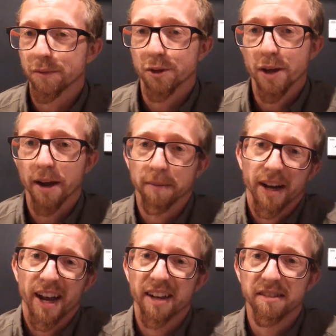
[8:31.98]
So yeah,
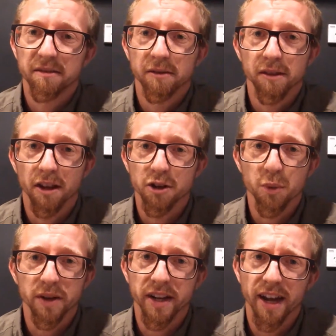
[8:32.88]
I had lunch
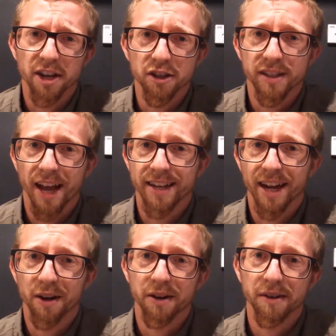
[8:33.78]
one day. I just sat
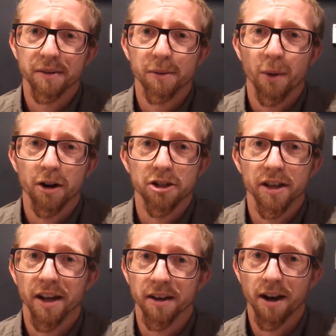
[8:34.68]
down and watched the
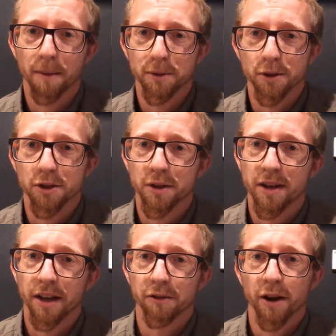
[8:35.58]
helicopters. You could
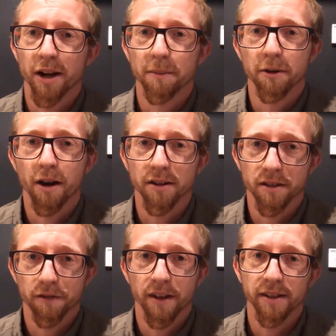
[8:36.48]
get right up across
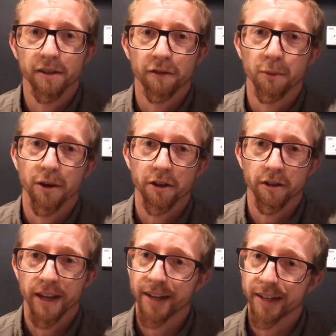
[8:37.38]
the fence from where they're
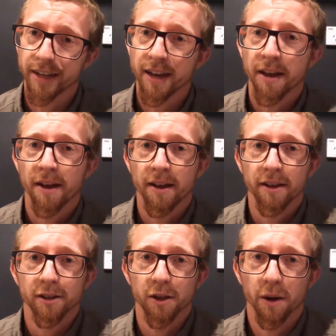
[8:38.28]
landing.
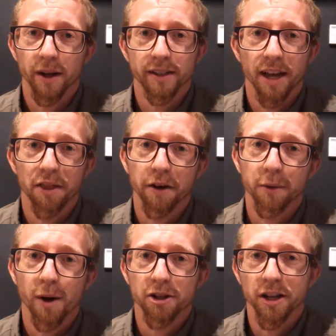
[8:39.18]
So I sat there and
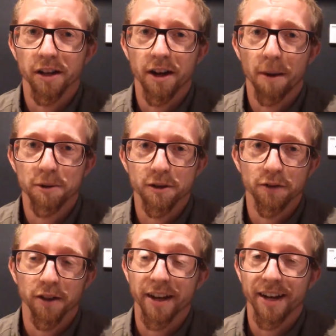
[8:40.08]
watched helicopters
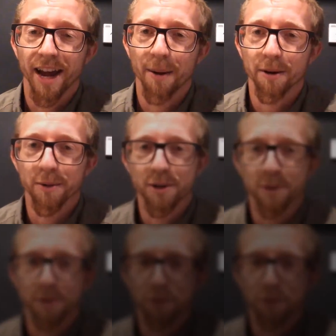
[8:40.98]
for like an hour, which was